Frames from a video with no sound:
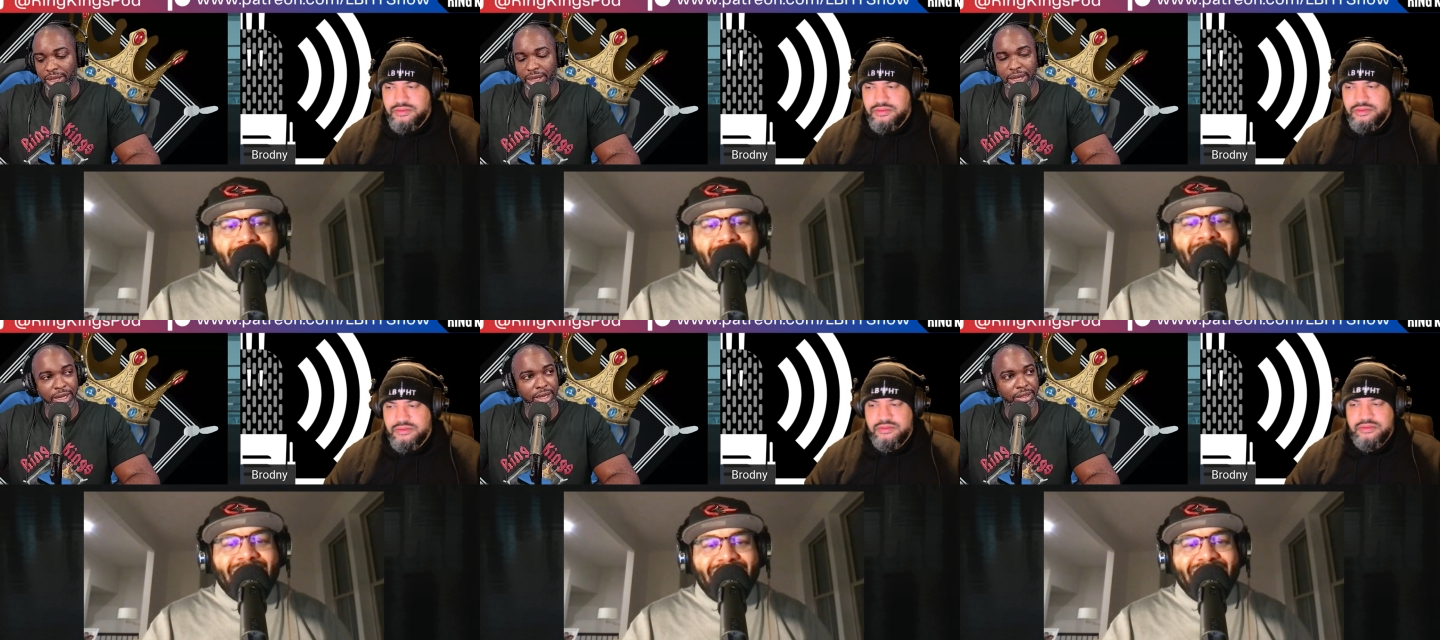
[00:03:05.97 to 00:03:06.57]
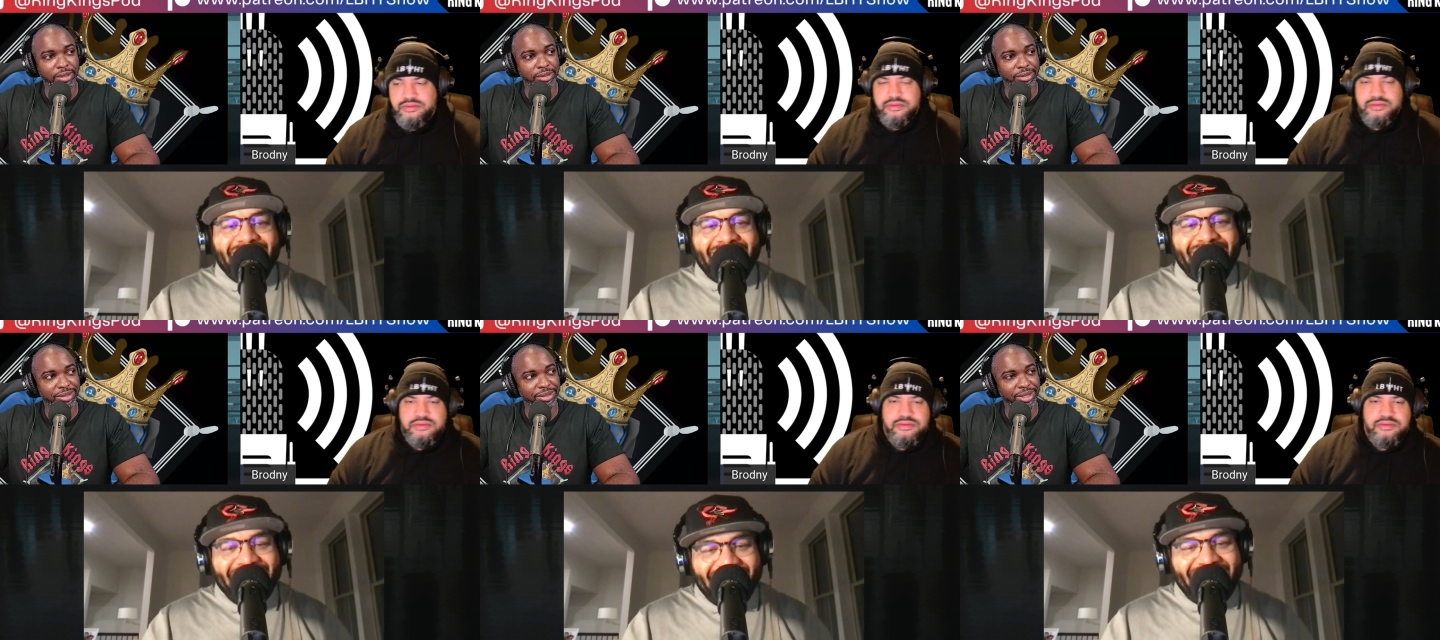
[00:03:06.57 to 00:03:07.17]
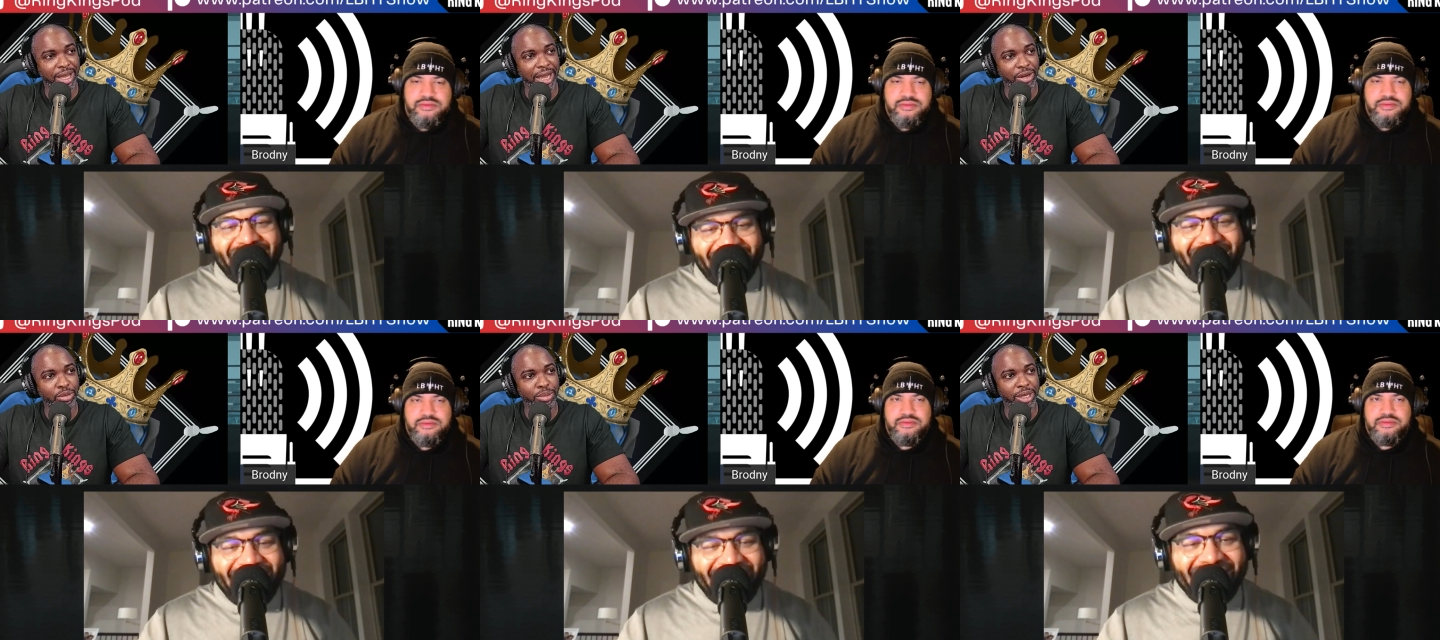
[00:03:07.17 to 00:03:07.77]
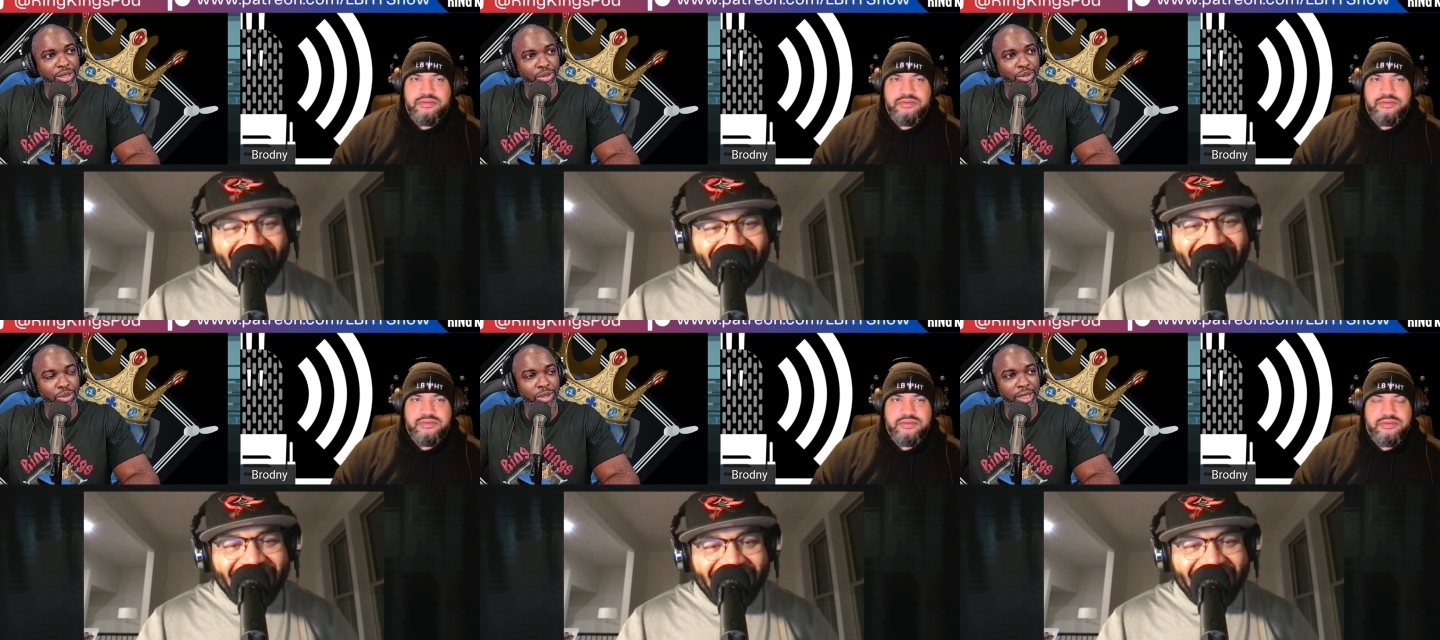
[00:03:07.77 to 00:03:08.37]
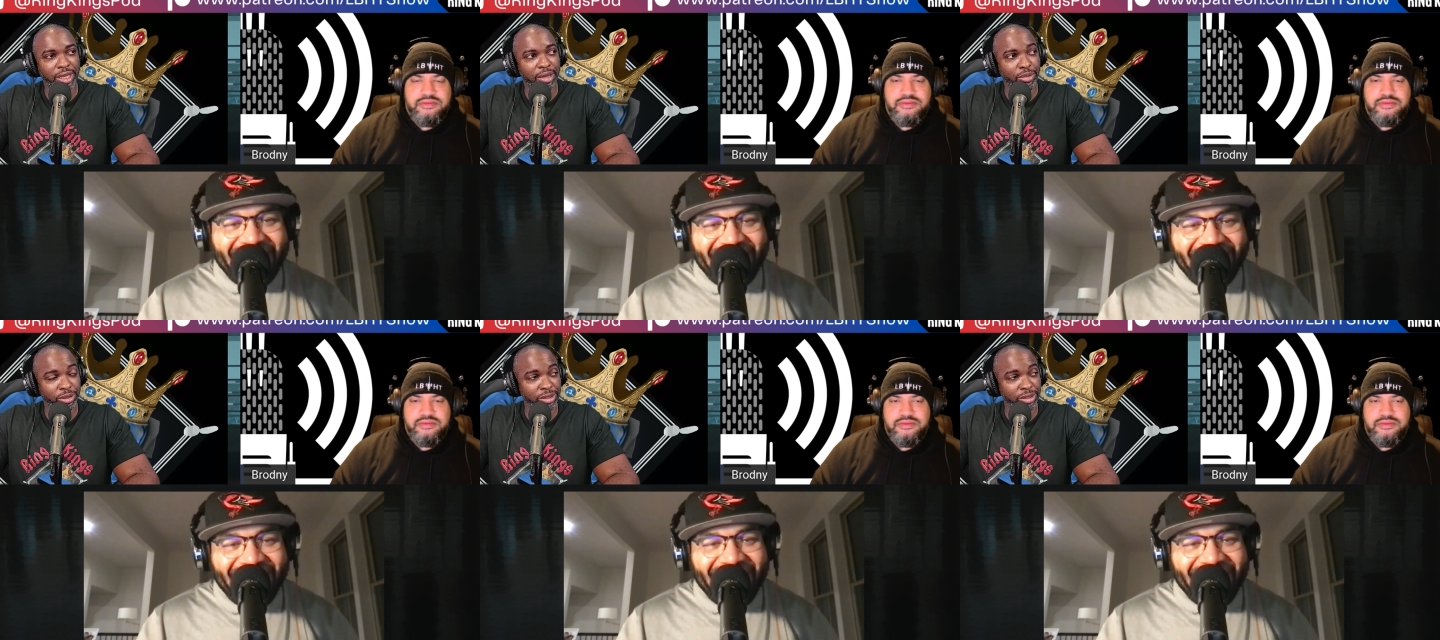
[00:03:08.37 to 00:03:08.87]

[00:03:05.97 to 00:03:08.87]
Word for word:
Speaker 1: uh, I know B, you, you think Kambosos is